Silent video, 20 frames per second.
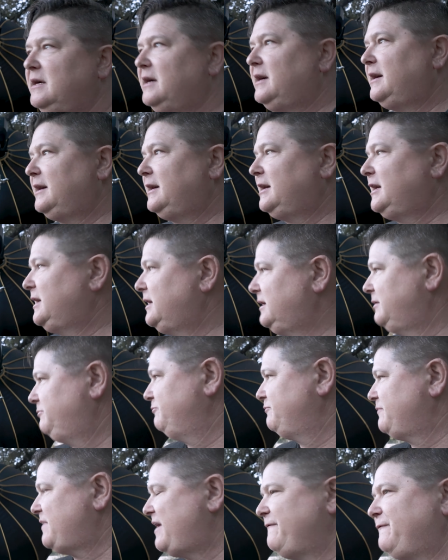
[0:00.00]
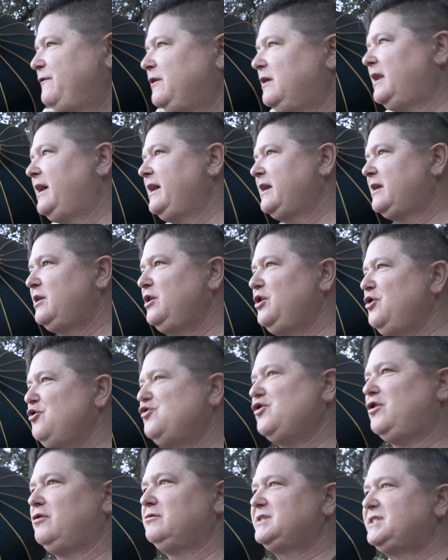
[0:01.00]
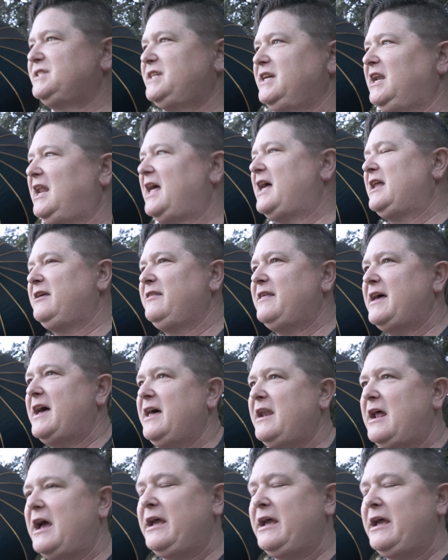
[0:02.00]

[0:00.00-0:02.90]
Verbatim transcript: Um, I feel like you don't see a lot of that.